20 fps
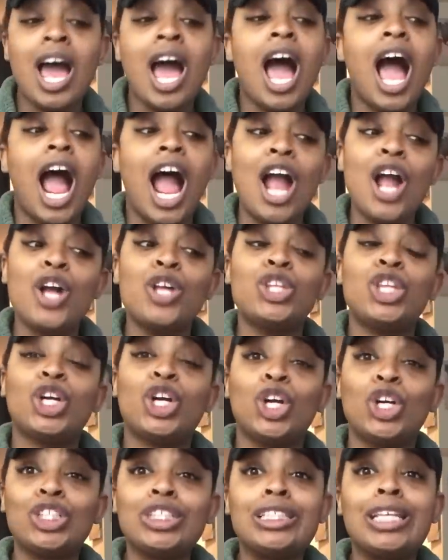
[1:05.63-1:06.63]
I heard the
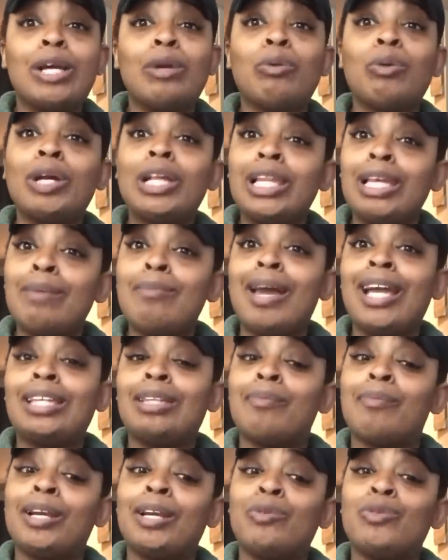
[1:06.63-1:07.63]
girls that really made
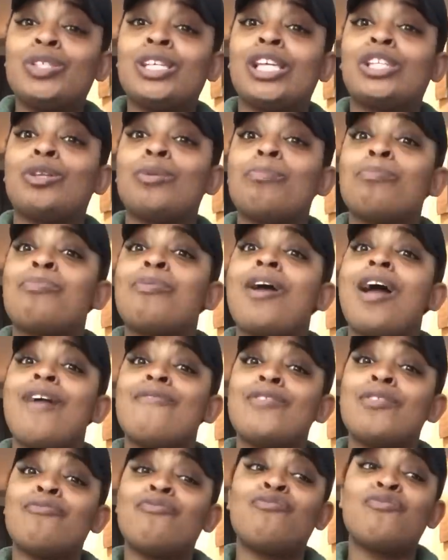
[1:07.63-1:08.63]
the money was at the
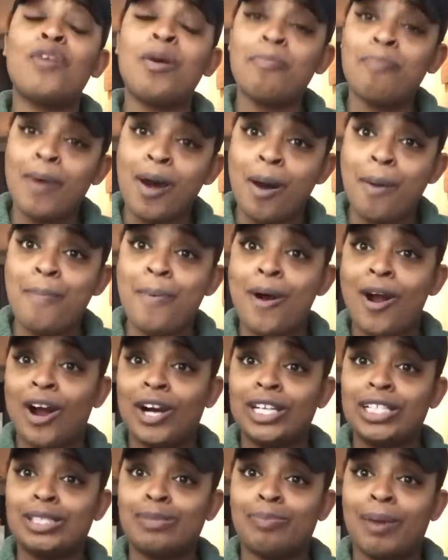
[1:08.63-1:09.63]
private football
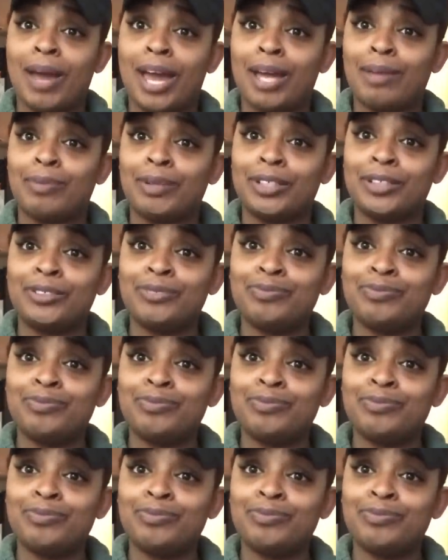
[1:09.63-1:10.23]
parties, baby.